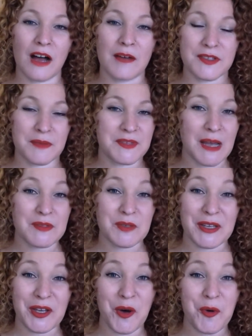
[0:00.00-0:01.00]
Sometimes I'll
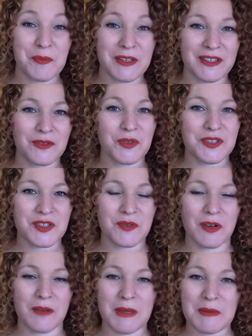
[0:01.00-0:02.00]
make oatmeal once in a
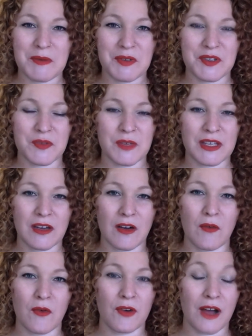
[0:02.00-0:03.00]
while, maybe once a week,
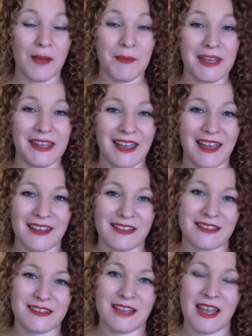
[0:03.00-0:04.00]
or I'll make
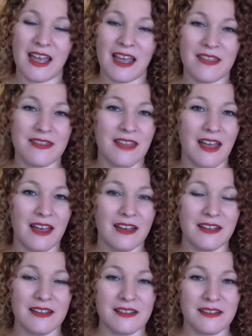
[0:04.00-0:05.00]
eggs. And that
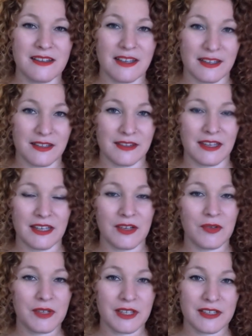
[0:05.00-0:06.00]
is it. They
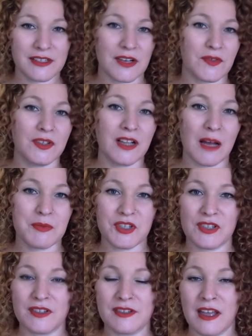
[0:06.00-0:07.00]
don't get several
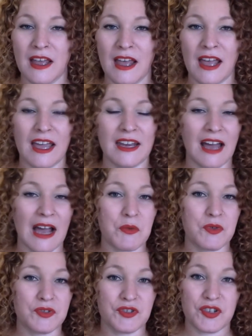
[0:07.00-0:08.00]
options, and I
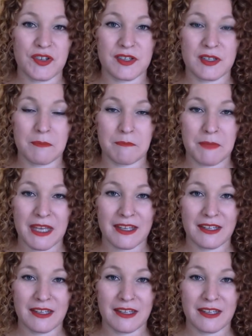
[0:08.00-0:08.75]
will just make